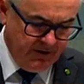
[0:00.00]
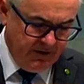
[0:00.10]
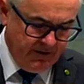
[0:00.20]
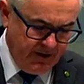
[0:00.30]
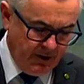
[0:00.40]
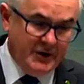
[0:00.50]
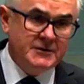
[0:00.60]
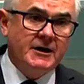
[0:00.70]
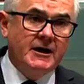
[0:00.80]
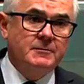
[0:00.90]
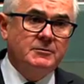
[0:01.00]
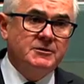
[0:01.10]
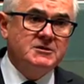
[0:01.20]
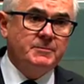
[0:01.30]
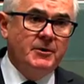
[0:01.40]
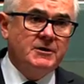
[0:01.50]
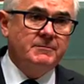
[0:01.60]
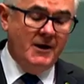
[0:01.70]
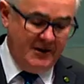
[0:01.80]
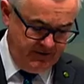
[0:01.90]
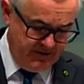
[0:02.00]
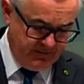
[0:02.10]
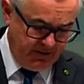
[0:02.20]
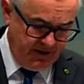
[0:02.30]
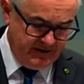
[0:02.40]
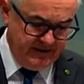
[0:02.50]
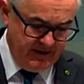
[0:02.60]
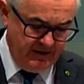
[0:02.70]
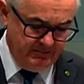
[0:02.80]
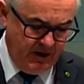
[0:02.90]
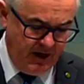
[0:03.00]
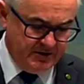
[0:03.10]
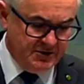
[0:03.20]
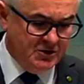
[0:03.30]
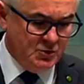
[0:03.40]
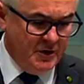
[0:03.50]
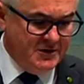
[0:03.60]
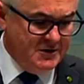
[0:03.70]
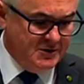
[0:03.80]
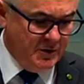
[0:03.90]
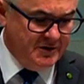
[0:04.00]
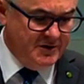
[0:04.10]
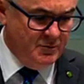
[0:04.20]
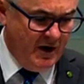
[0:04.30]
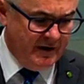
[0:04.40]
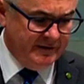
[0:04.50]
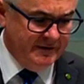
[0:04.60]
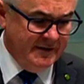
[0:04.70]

that I tabled and spoke about in this place in March 2021.